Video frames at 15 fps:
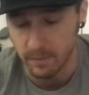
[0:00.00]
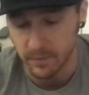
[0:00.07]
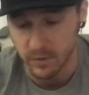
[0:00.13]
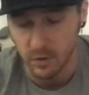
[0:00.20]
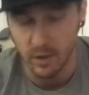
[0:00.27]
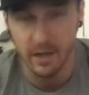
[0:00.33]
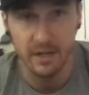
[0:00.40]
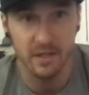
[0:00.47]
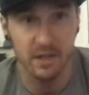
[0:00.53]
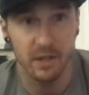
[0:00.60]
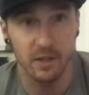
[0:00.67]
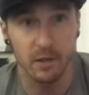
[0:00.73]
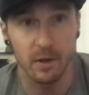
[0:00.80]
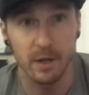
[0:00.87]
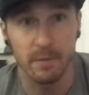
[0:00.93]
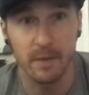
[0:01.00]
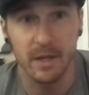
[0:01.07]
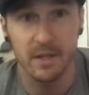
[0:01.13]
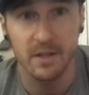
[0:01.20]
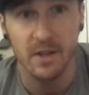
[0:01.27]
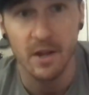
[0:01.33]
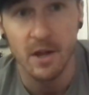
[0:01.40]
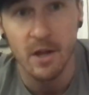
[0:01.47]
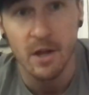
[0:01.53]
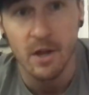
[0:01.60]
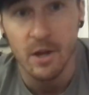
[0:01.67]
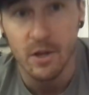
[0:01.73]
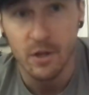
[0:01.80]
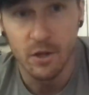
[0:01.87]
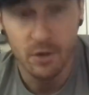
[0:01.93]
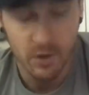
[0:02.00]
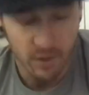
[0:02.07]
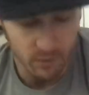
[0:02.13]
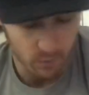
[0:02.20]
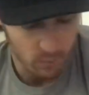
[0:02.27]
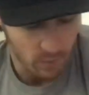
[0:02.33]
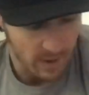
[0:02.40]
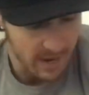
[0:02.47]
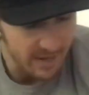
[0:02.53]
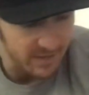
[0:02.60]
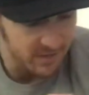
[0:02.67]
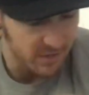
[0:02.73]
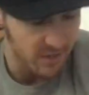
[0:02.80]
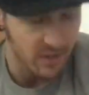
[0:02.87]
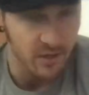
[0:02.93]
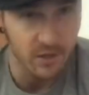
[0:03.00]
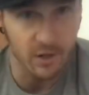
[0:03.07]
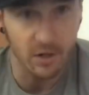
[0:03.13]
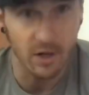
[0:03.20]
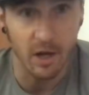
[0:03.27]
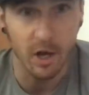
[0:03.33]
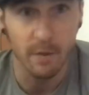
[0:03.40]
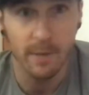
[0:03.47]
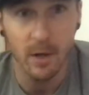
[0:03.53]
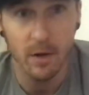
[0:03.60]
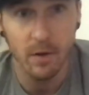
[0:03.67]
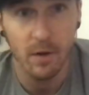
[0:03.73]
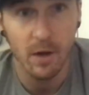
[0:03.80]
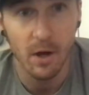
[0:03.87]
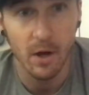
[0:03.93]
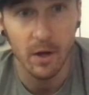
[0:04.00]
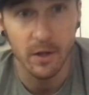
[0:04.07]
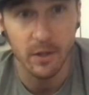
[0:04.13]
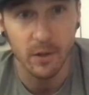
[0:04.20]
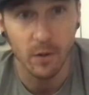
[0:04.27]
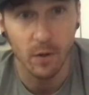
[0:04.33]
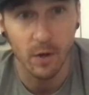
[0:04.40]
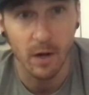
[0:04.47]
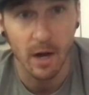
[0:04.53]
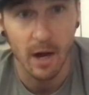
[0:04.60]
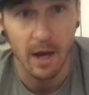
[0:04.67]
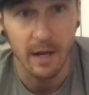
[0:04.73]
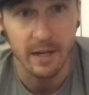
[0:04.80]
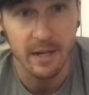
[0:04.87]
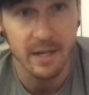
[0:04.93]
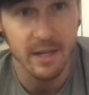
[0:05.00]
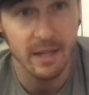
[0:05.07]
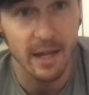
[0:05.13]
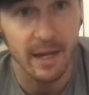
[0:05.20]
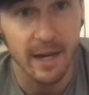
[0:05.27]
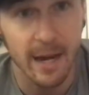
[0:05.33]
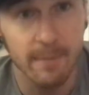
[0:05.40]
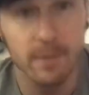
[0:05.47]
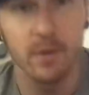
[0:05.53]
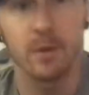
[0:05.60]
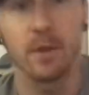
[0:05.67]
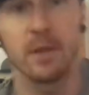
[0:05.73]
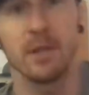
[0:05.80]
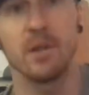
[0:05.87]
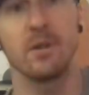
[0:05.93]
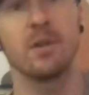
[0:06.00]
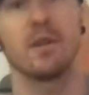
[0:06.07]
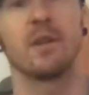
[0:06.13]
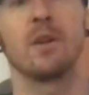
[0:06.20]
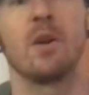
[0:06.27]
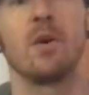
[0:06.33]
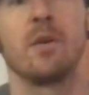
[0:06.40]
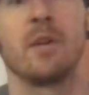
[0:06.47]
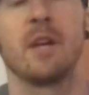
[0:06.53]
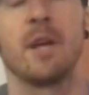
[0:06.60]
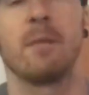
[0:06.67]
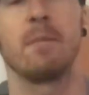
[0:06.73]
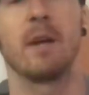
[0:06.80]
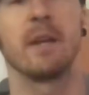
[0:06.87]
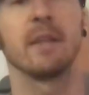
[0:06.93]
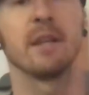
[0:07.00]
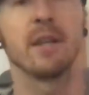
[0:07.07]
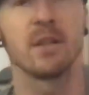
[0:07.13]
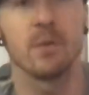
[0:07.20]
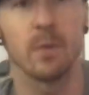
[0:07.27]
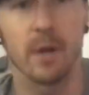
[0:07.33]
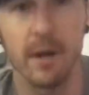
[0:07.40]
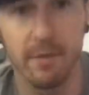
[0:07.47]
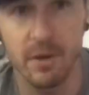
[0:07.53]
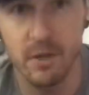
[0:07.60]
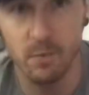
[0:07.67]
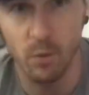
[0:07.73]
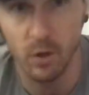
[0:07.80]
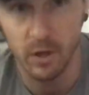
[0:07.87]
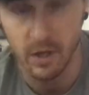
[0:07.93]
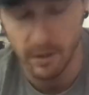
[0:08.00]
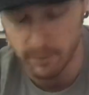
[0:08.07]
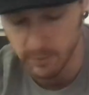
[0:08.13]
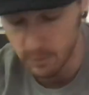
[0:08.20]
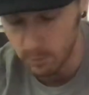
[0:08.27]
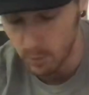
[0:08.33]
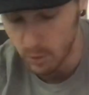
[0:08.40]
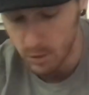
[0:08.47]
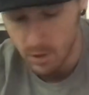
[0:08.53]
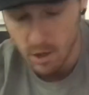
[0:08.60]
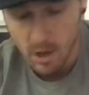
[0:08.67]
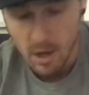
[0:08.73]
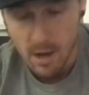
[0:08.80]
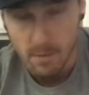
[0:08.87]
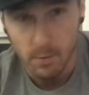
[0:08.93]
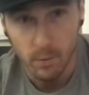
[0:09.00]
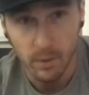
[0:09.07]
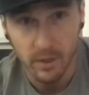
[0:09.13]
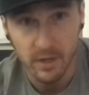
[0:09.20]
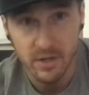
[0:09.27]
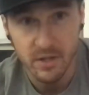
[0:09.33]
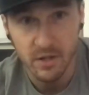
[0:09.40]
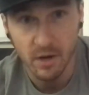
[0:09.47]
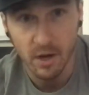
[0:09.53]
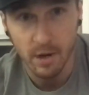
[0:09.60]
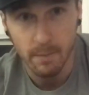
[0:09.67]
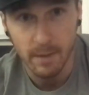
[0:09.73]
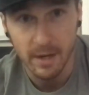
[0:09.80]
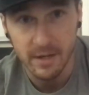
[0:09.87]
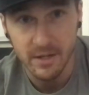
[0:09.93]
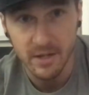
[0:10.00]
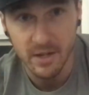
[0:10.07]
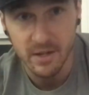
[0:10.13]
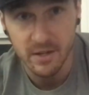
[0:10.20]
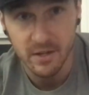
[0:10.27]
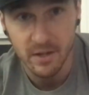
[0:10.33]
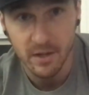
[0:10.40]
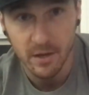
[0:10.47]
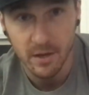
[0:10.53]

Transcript: Granny's Good Green Beans. You can rest your elbow on your knee like I'm doing. You can hold it up like this, whatever's more comfortable. But we're going to start by just